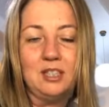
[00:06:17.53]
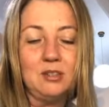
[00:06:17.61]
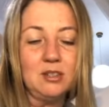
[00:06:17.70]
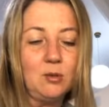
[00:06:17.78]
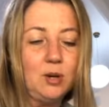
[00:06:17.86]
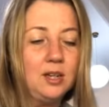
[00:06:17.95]
So I
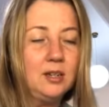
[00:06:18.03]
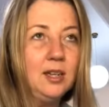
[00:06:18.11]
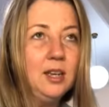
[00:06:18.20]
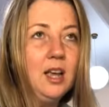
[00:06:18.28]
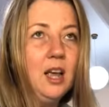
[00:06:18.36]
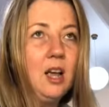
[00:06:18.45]
was
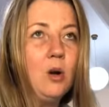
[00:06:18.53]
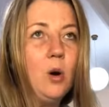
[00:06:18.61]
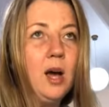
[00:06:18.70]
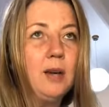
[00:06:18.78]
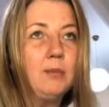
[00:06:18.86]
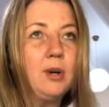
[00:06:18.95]

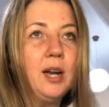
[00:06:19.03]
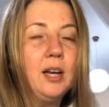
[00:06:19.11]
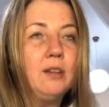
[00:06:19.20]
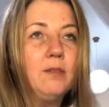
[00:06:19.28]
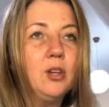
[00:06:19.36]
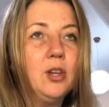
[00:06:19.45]
quite
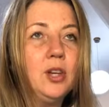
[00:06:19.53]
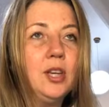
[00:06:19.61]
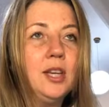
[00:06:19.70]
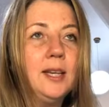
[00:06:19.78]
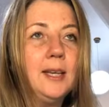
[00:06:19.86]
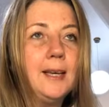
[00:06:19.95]
proud of her.